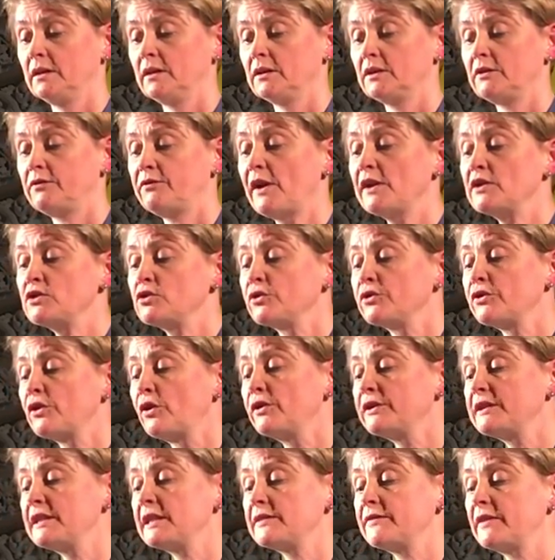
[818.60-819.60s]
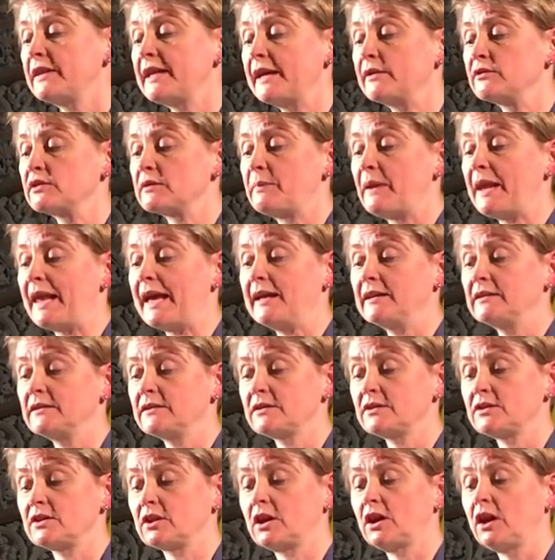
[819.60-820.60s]
The French authorities have announced
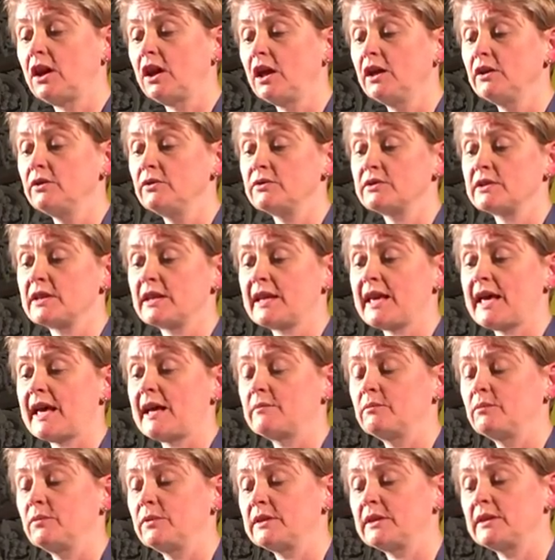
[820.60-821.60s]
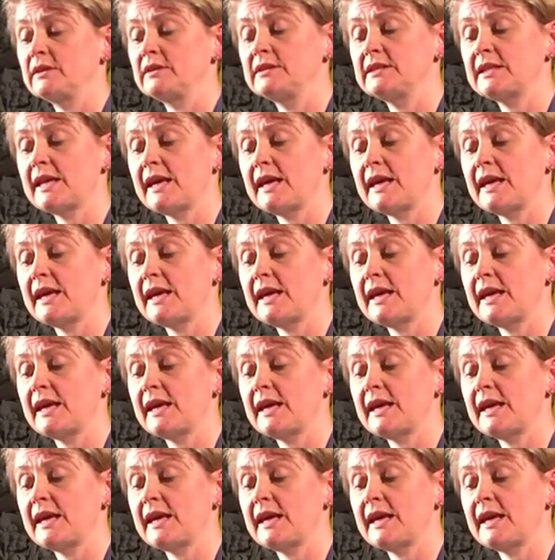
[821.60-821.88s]
plans to close the camp within